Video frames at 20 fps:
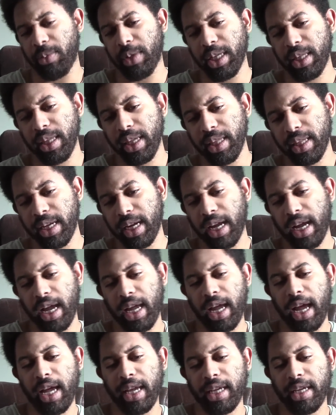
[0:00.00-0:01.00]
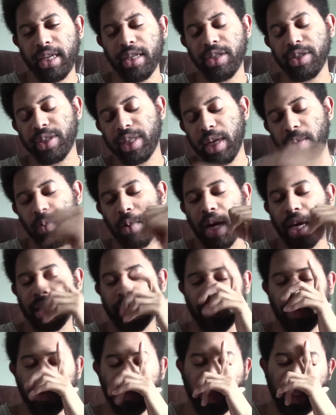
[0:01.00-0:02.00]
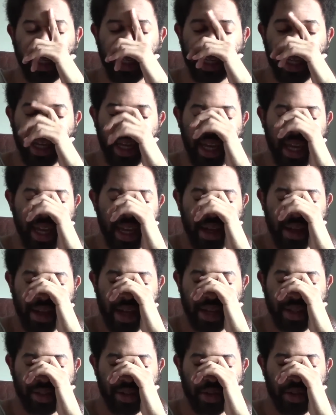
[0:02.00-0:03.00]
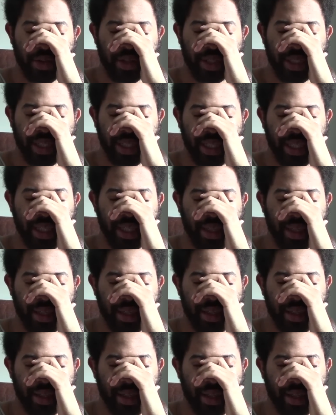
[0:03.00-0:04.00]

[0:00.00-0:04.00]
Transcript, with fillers: One thing that I can understand why the movie has certainly